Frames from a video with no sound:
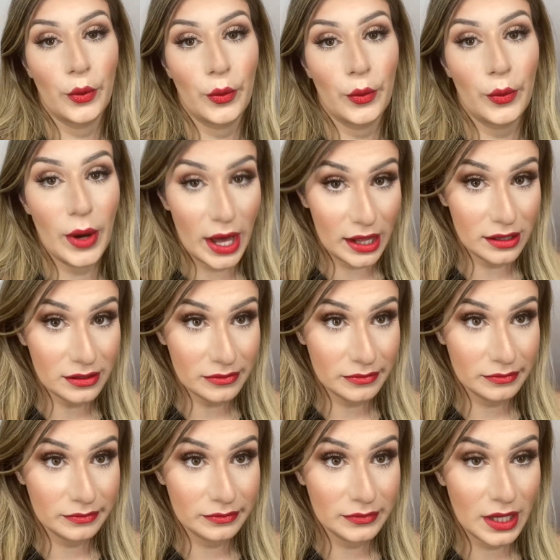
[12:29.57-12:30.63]
Well,
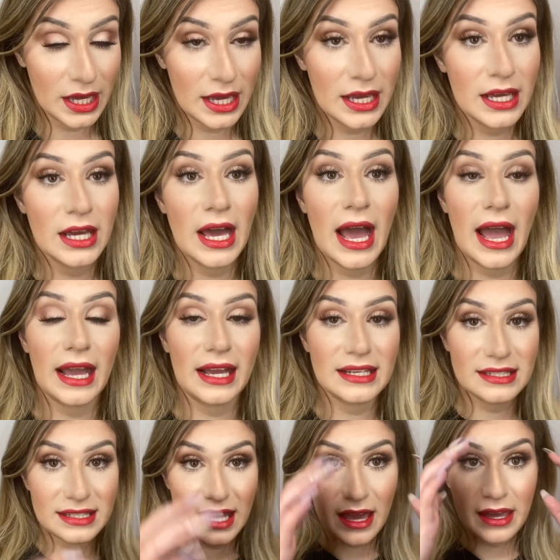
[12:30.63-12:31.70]
I guess
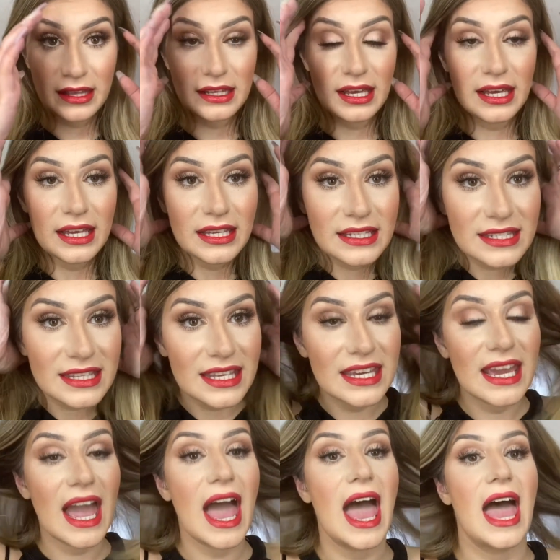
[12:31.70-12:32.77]
that is
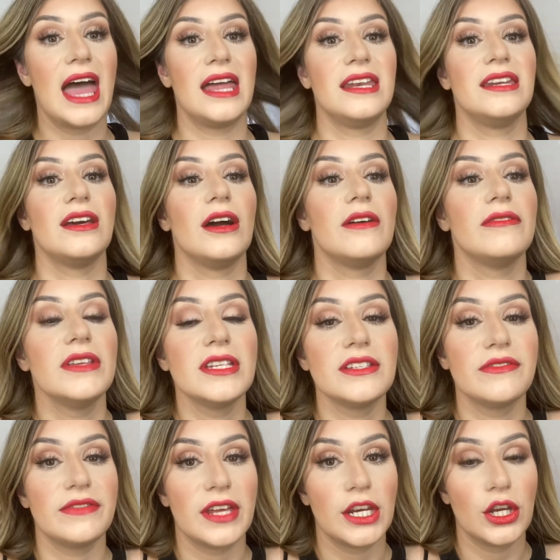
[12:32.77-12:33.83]
the end of this
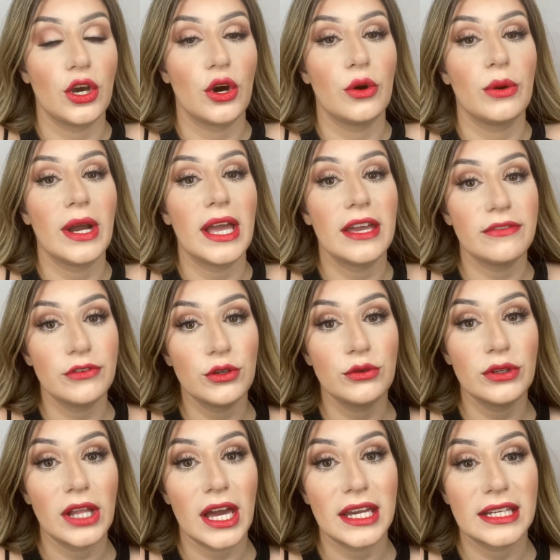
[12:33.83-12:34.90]
video. If you
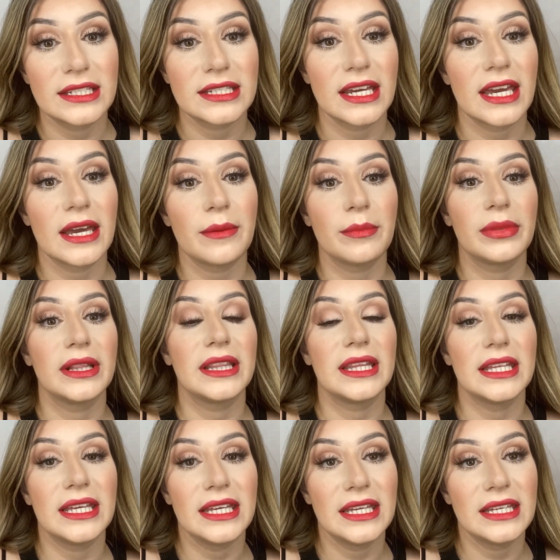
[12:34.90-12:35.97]
liked it,
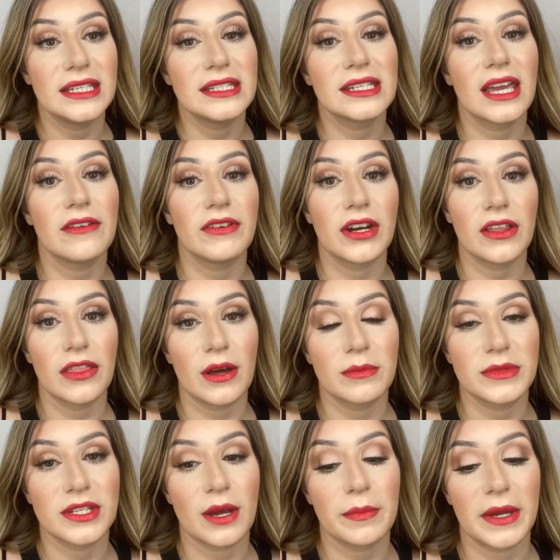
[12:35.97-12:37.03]
please give it a
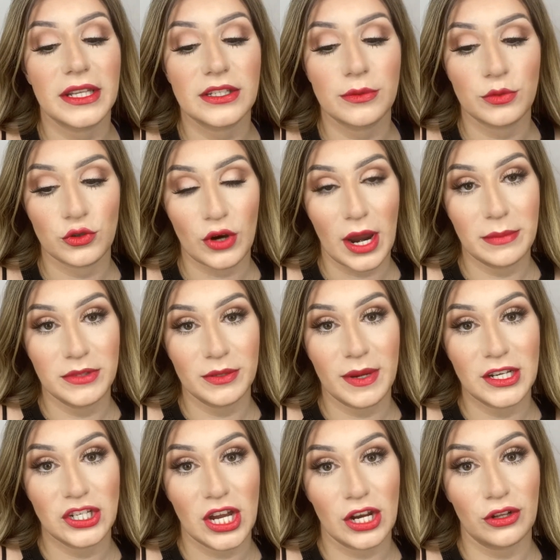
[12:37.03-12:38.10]
thumbs up and subscribe to my
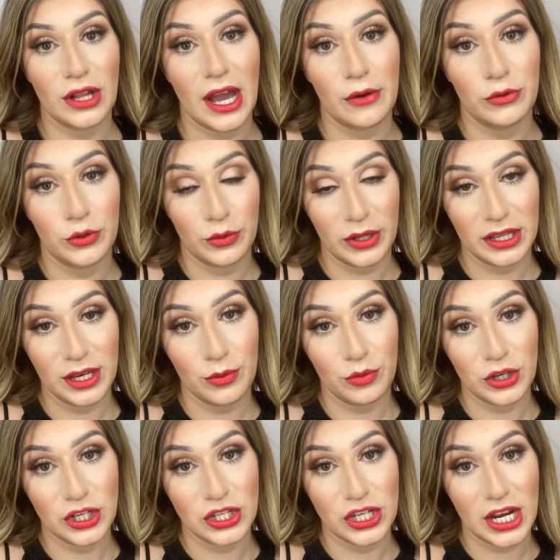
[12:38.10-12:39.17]
channel. I would really
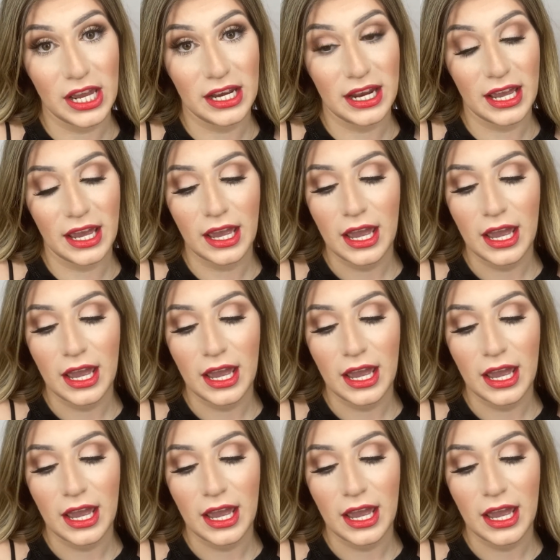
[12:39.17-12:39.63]
appreciate it.